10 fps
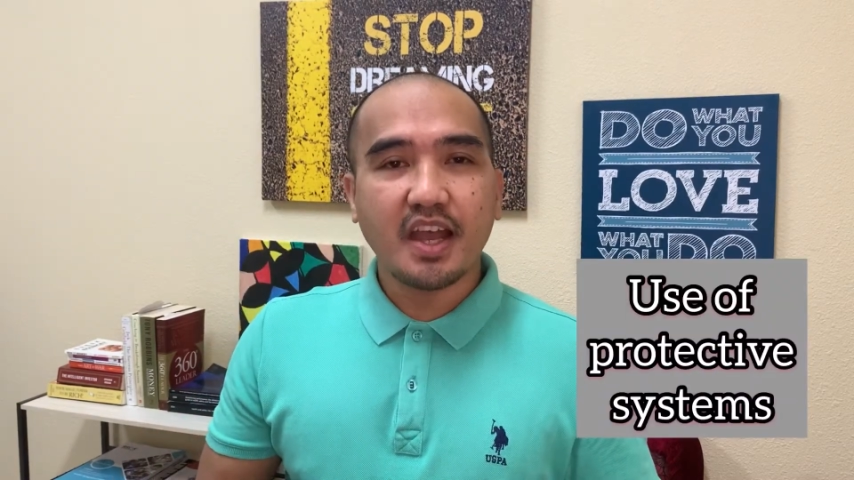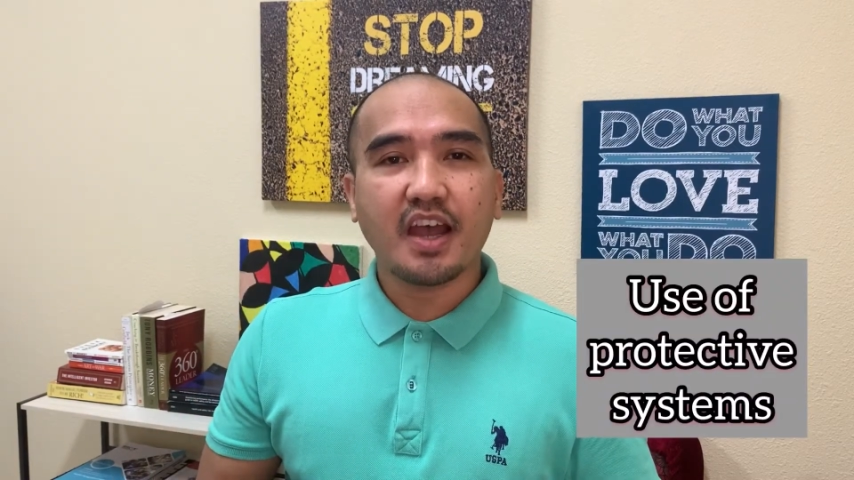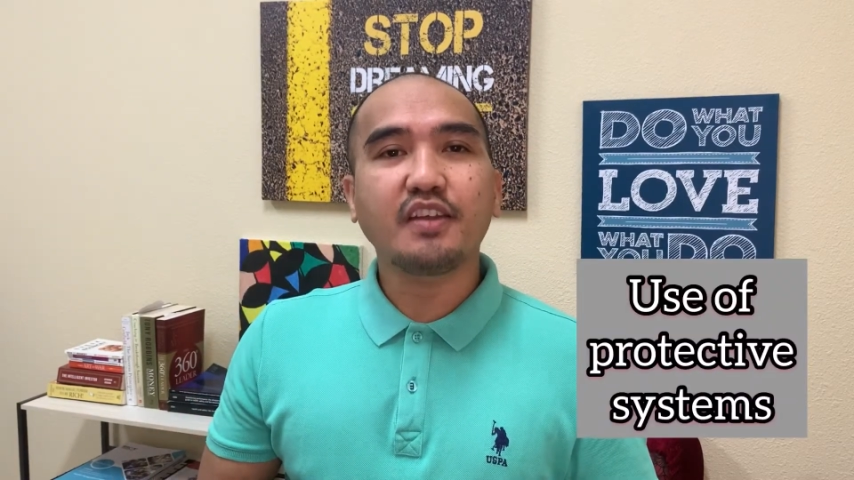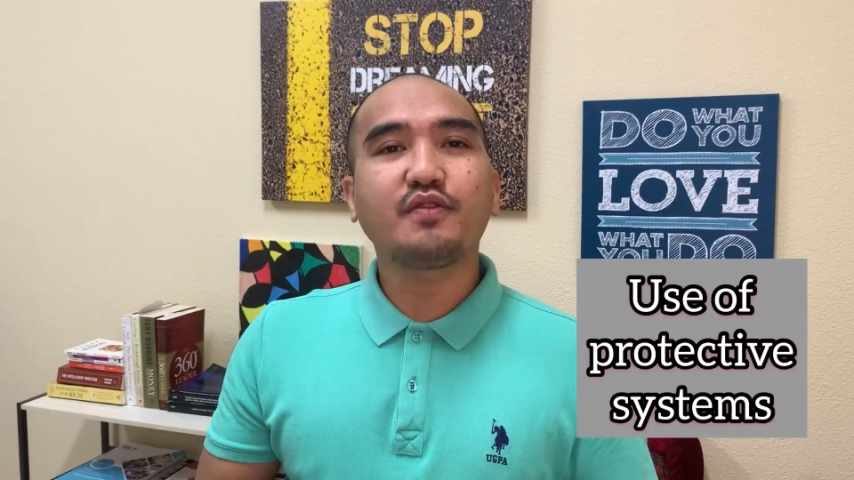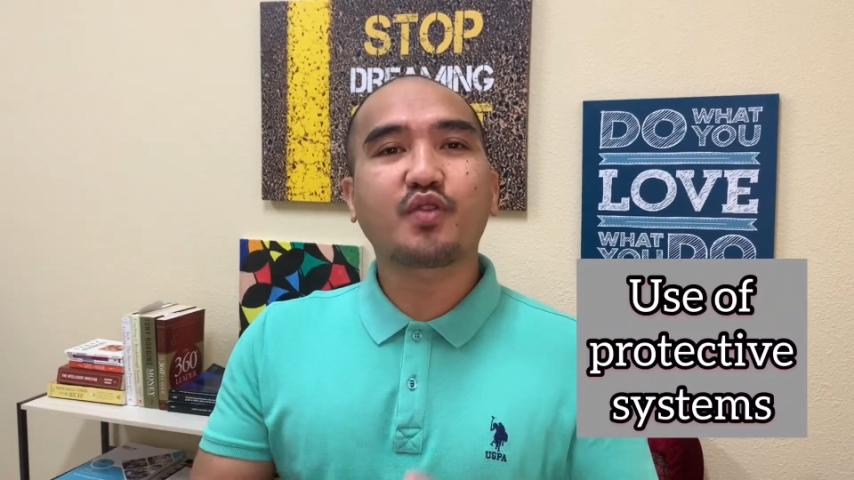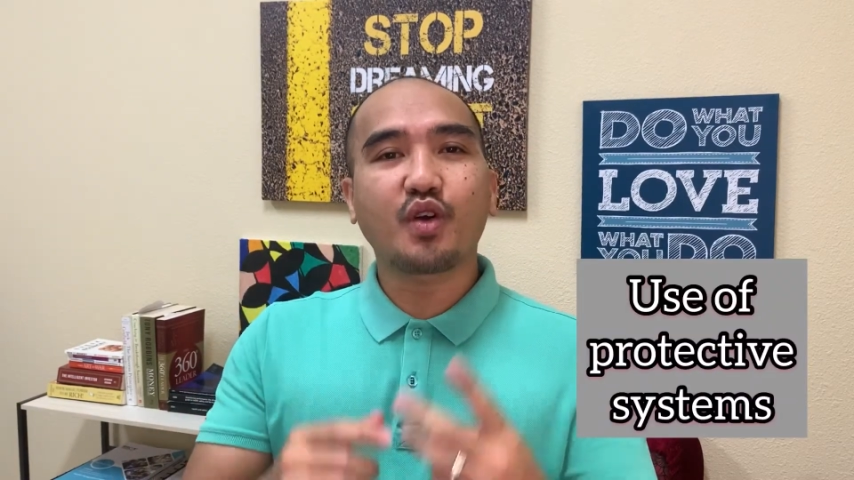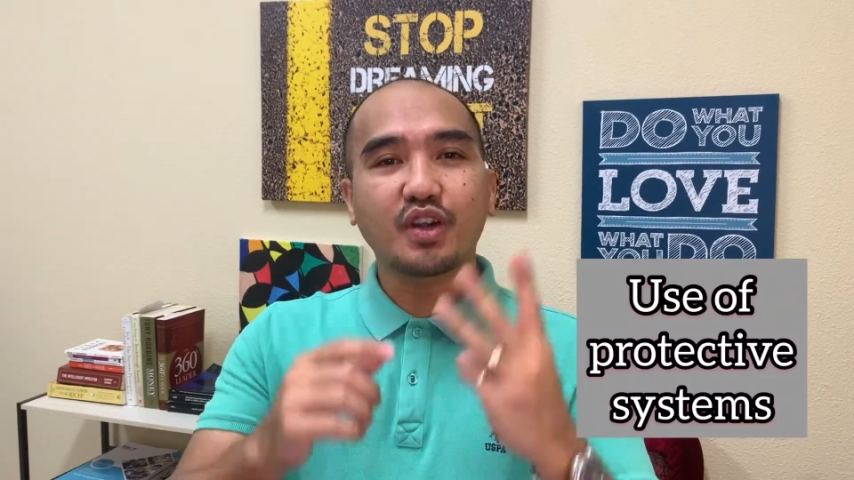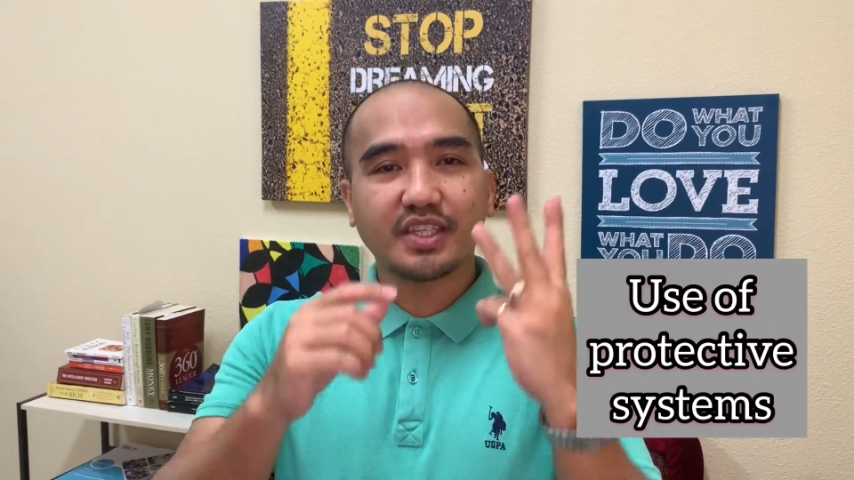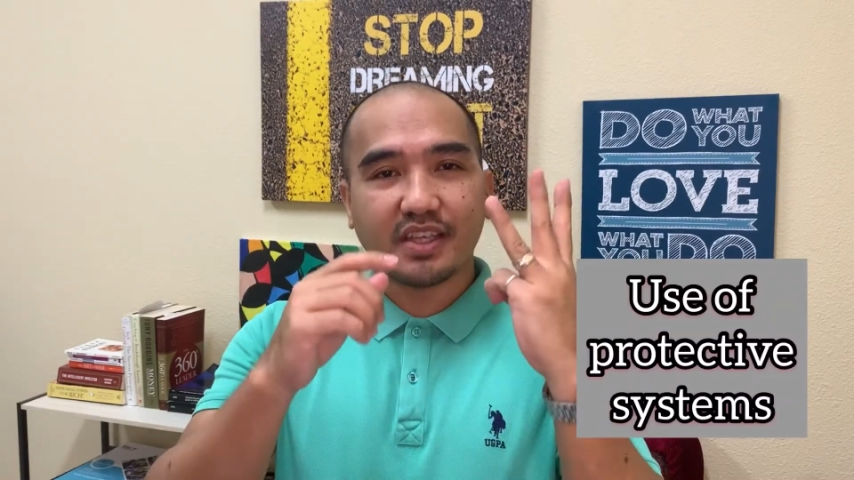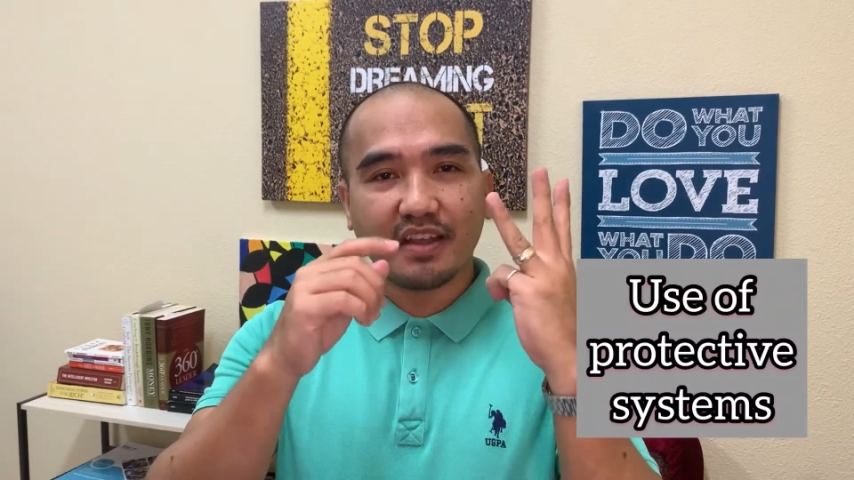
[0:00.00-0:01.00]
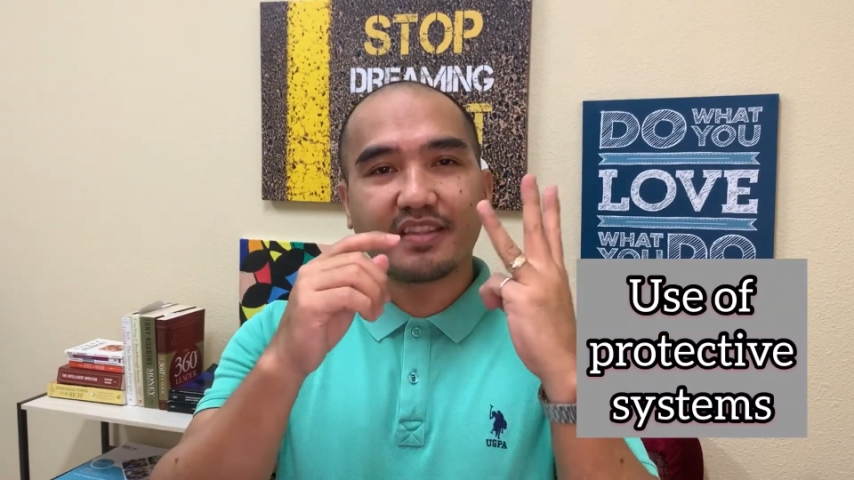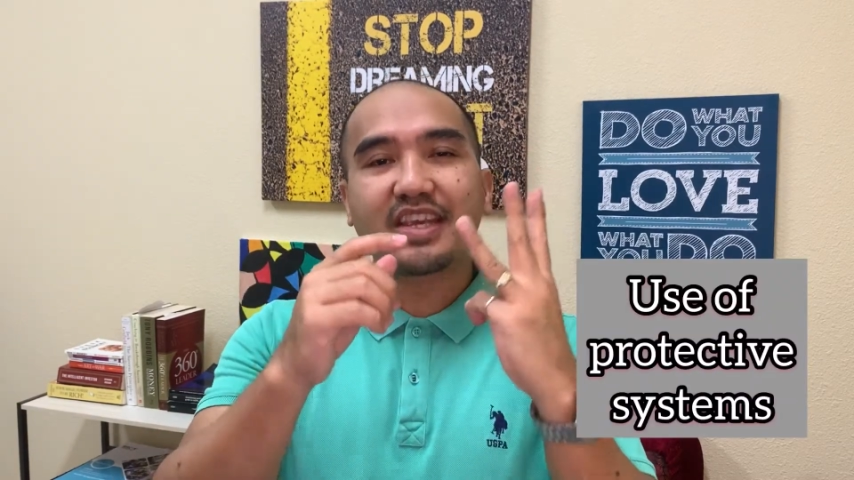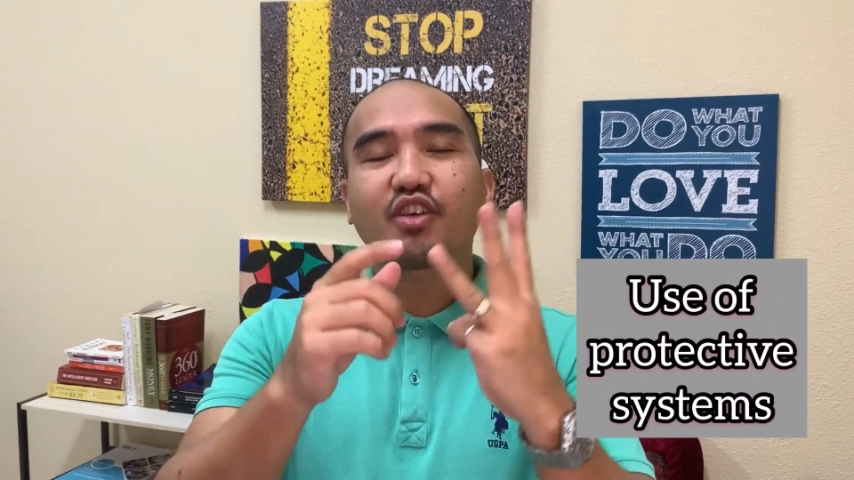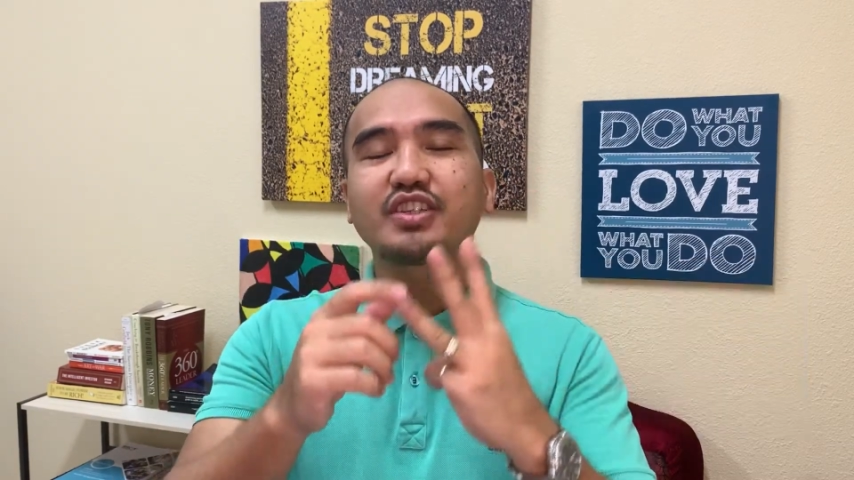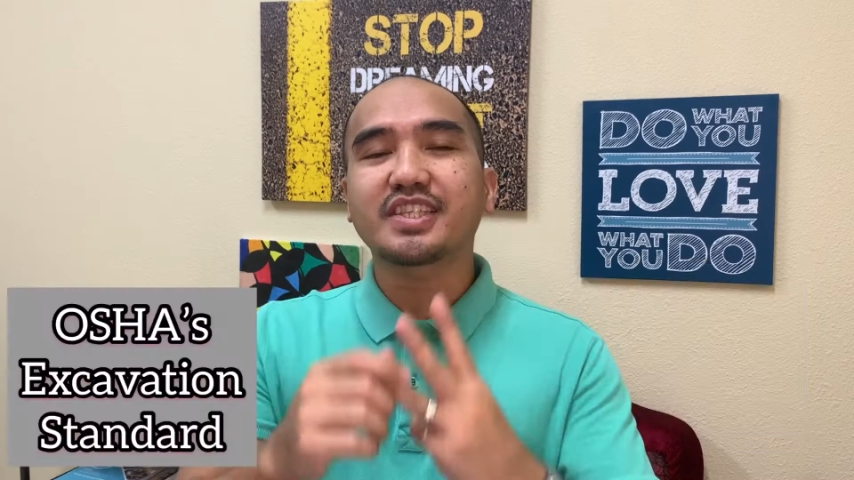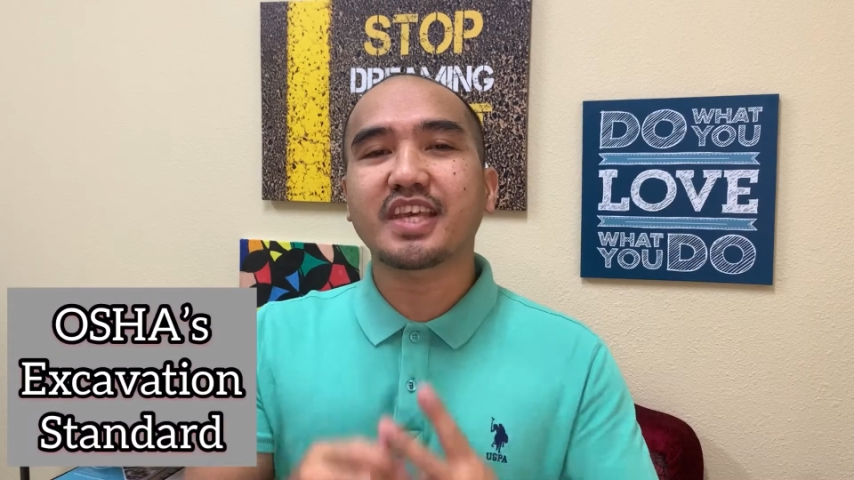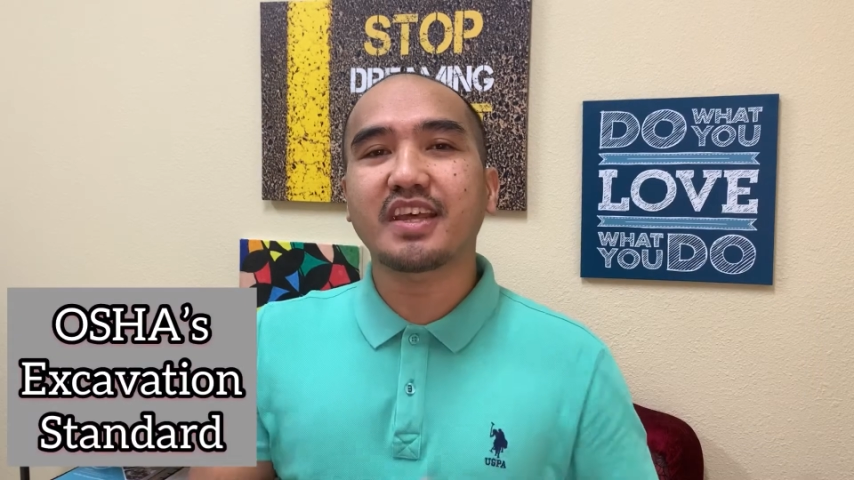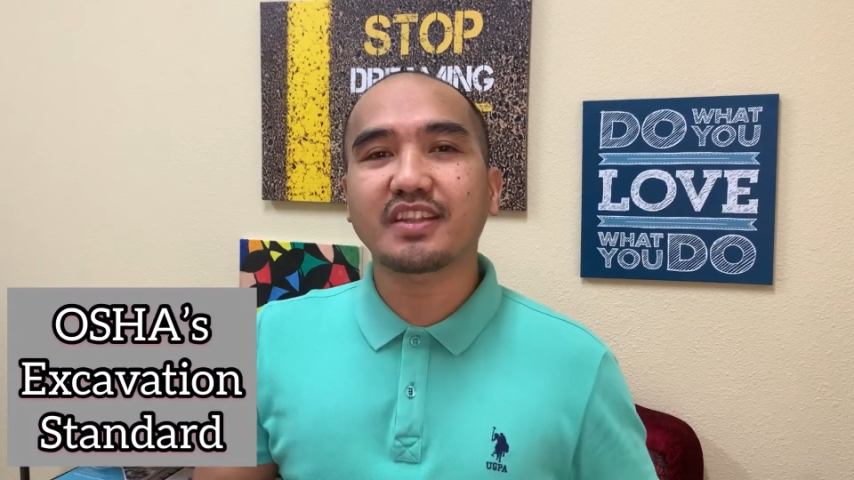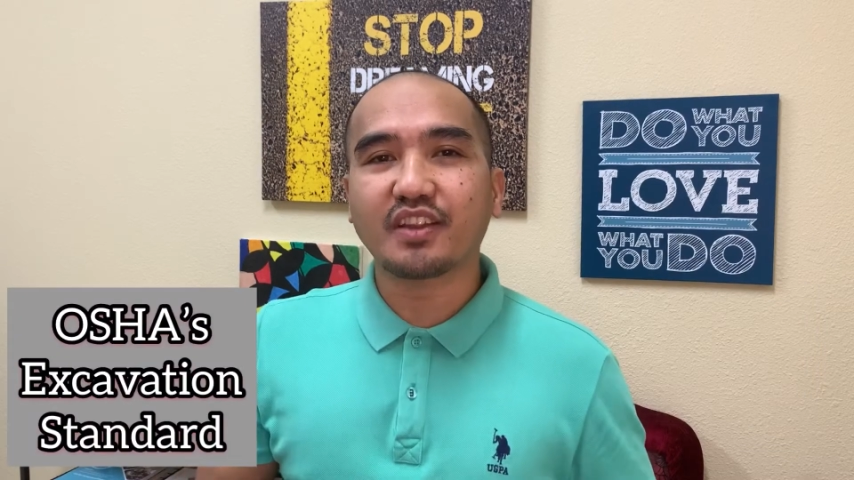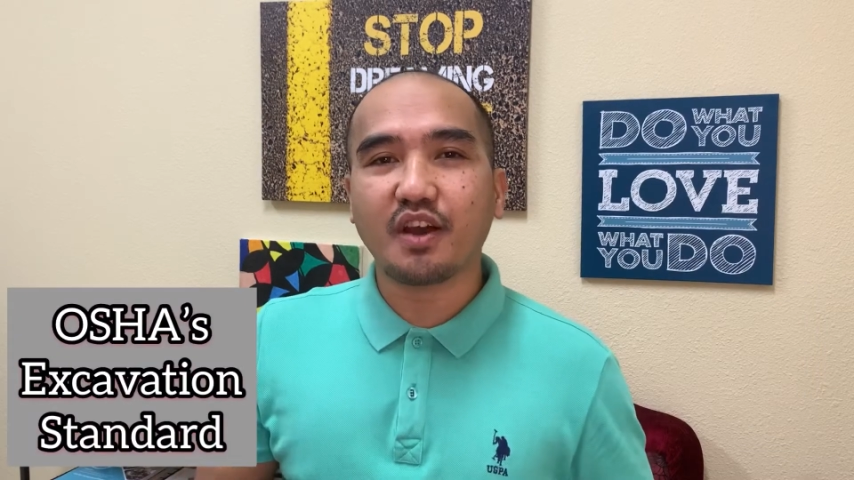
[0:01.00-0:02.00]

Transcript: and of course the content